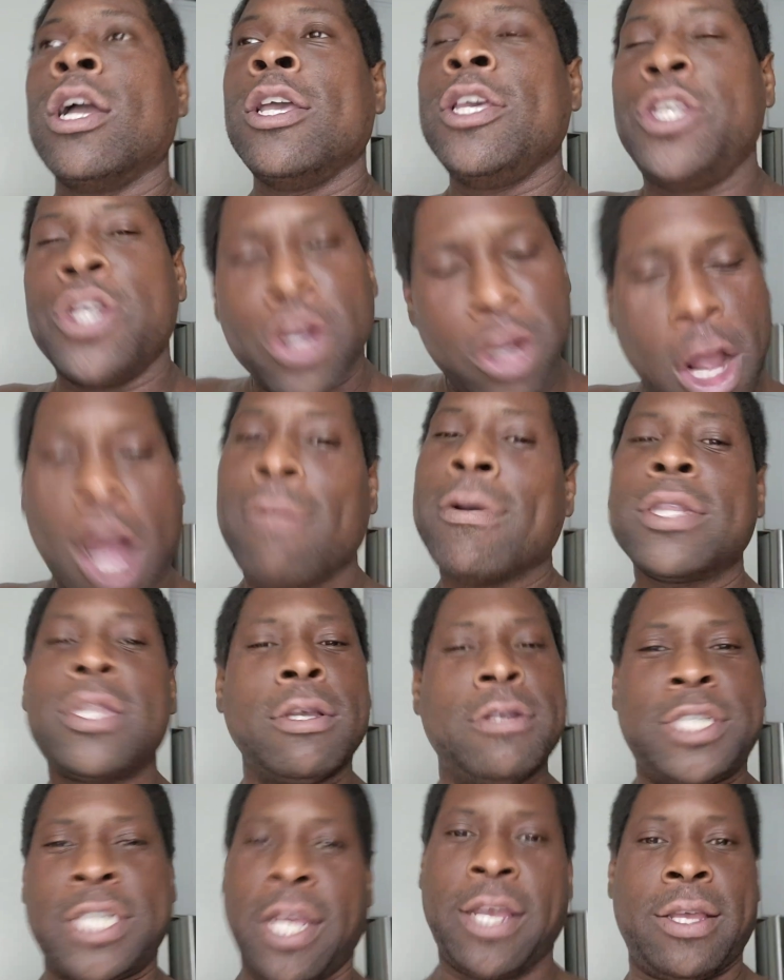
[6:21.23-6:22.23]
You're going
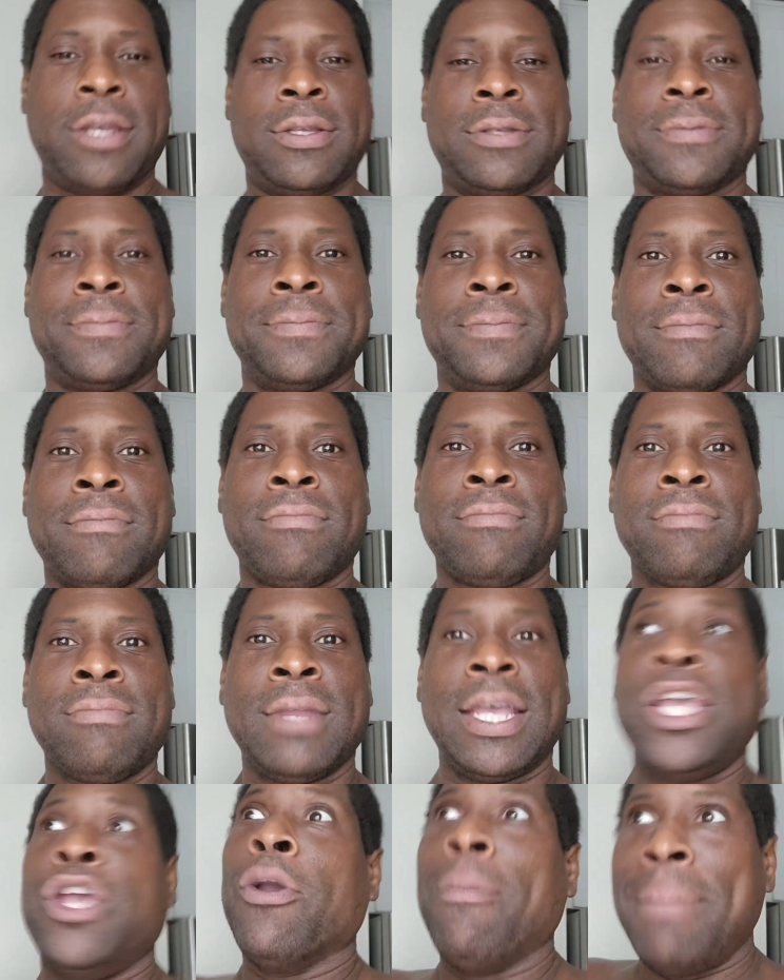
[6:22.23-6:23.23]
through shit.
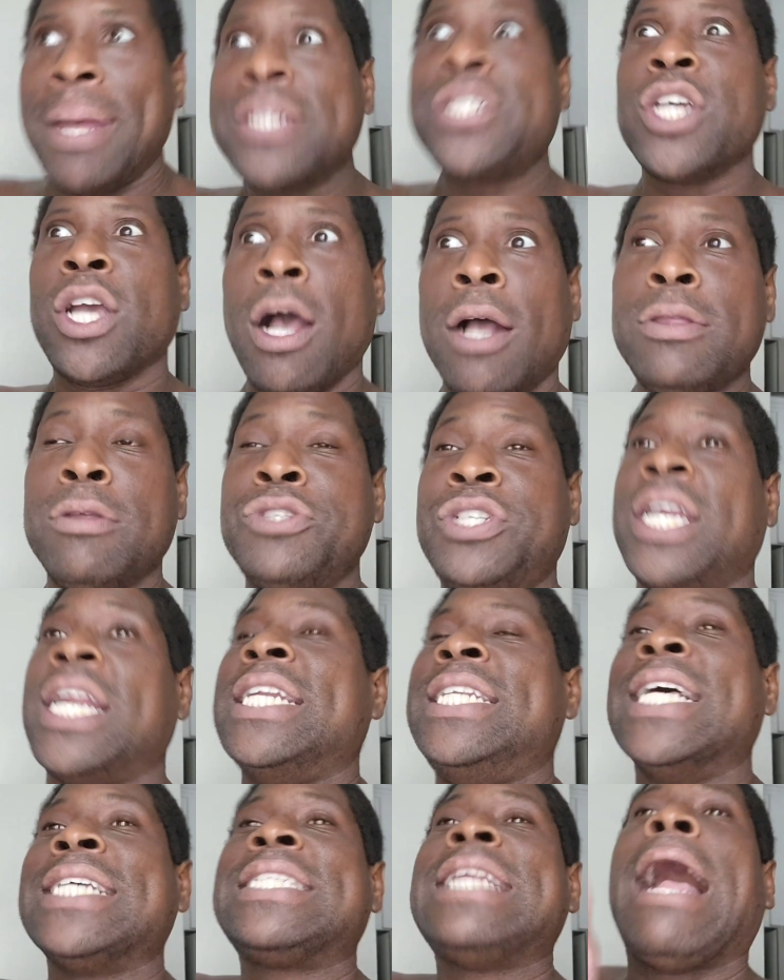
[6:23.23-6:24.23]
You're meant to go through shit.
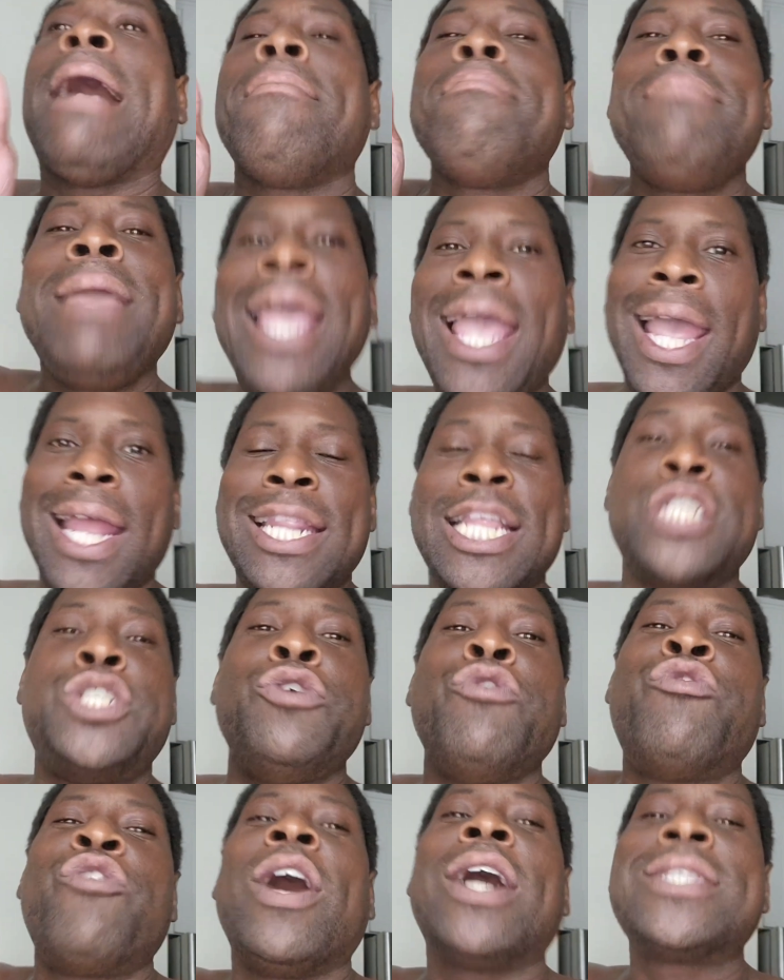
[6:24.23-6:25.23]
It does not mean that you
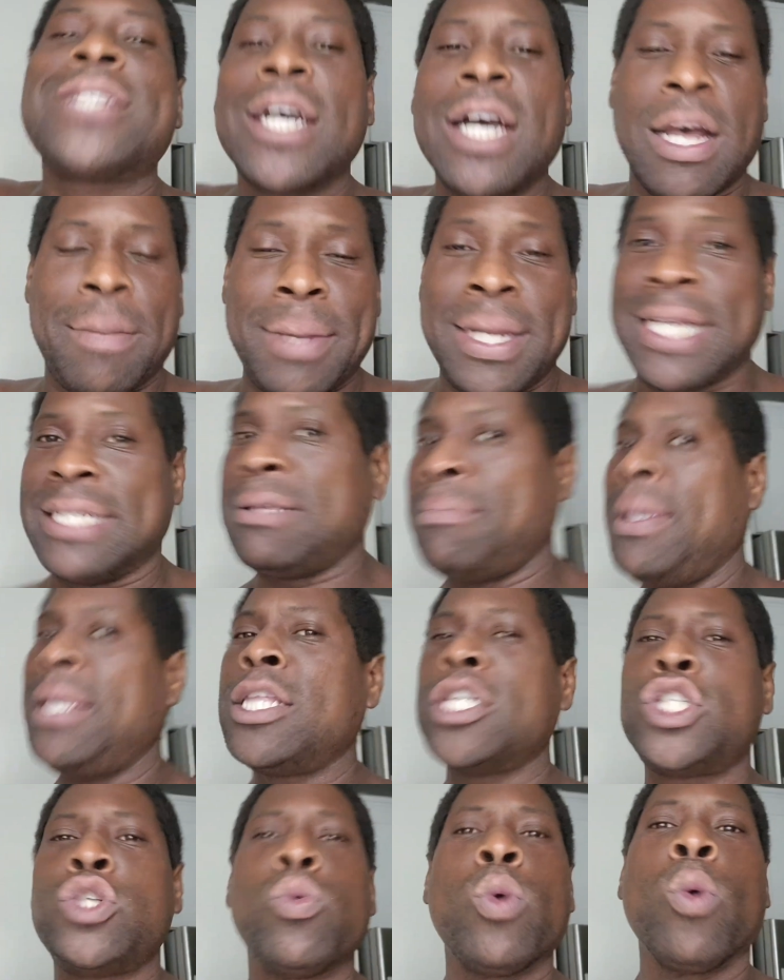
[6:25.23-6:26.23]
fucked up. It doesn't mean
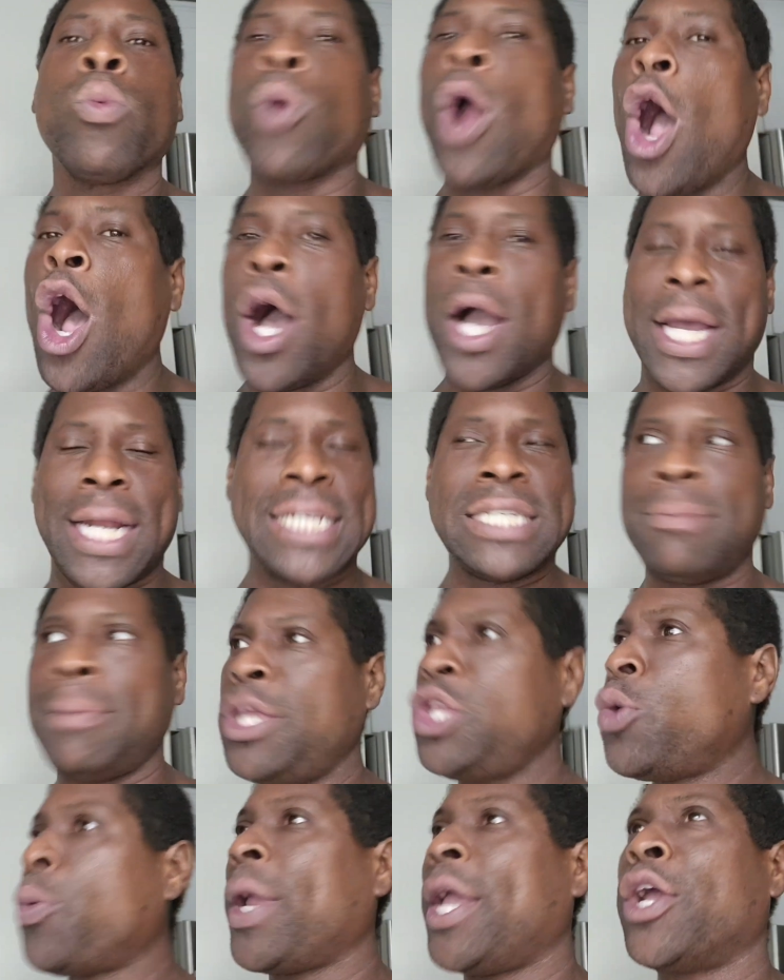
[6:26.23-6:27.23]
that you were wrong. It doesn't mean
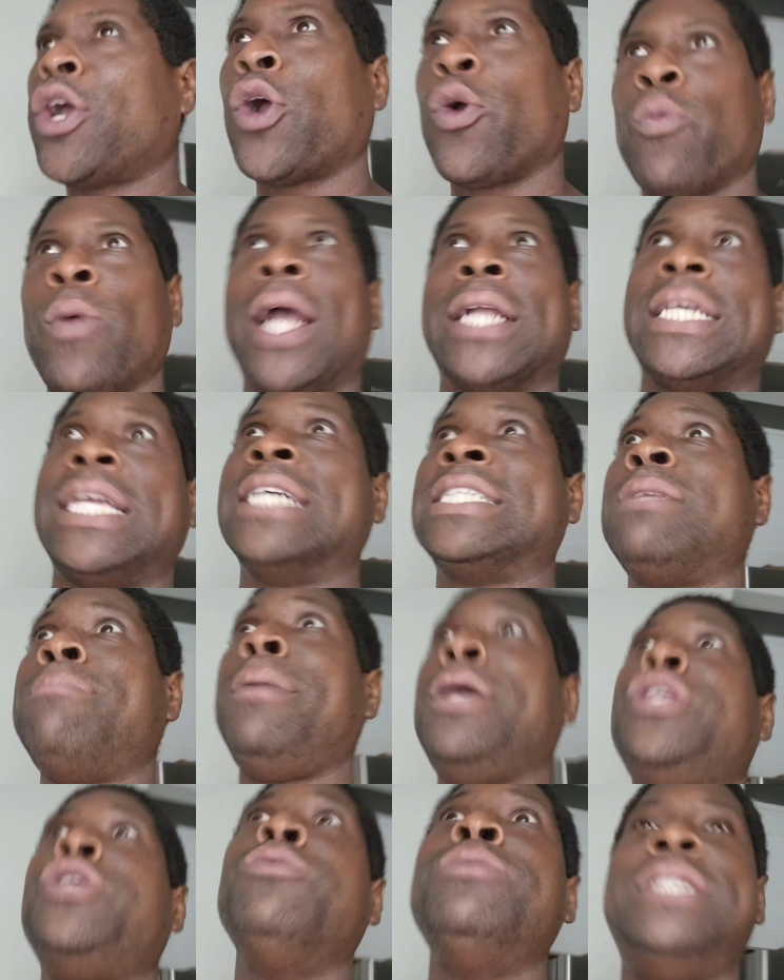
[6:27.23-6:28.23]
you were incorrect. It doesn't
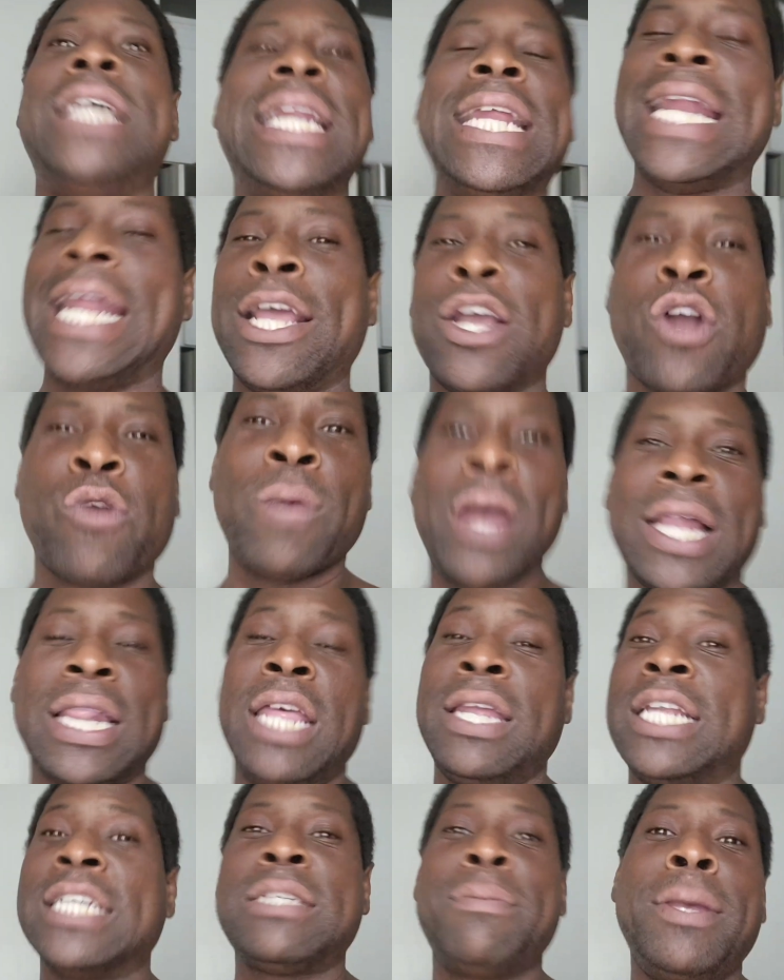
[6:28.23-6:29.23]
mean you did it incorrectly.
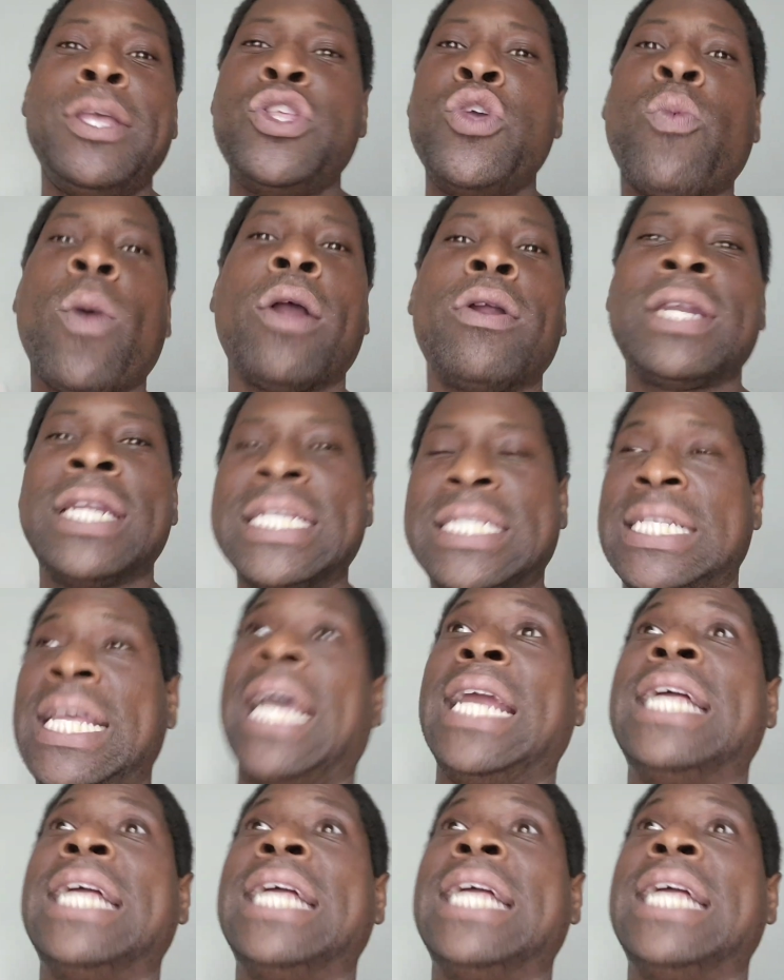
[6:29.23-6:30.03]
It doesn't mean you weren't listening.